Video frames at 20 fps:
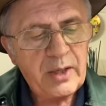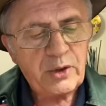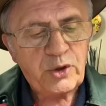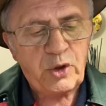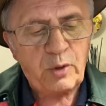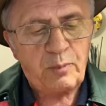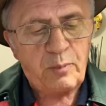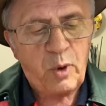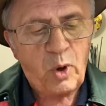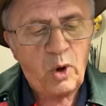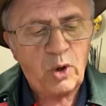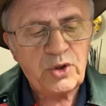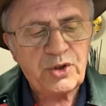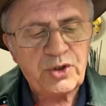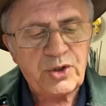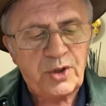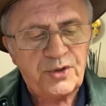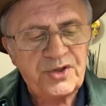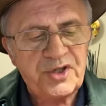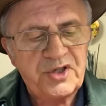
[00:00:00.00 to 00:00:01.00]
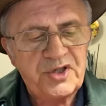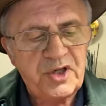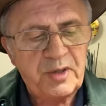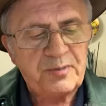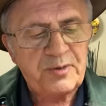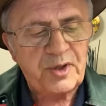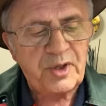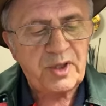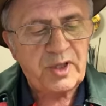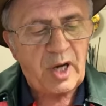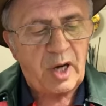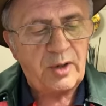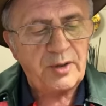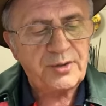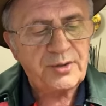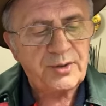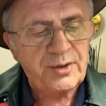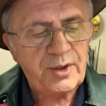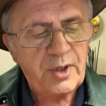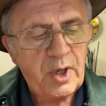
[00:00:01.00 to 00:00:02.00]
to ports on the Egyptian
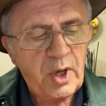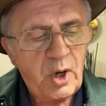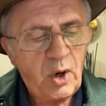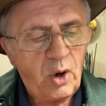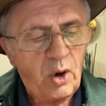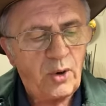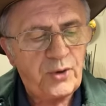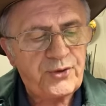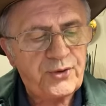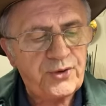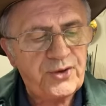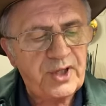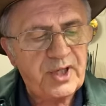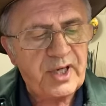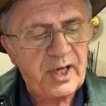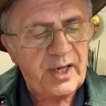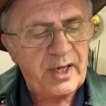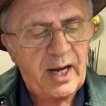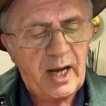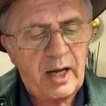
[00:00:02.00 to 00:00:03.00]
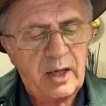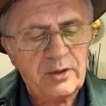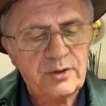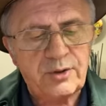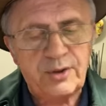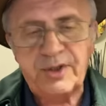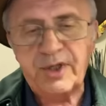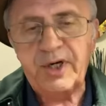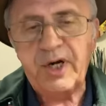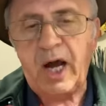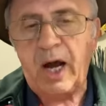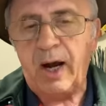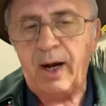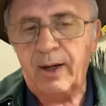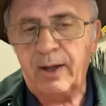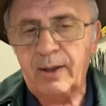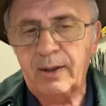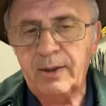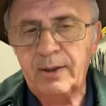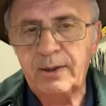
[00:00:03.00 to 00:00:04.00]
coast or through the canal to the
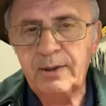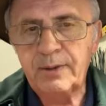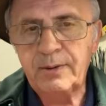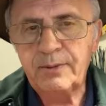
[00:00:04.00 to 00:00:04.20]
Nile.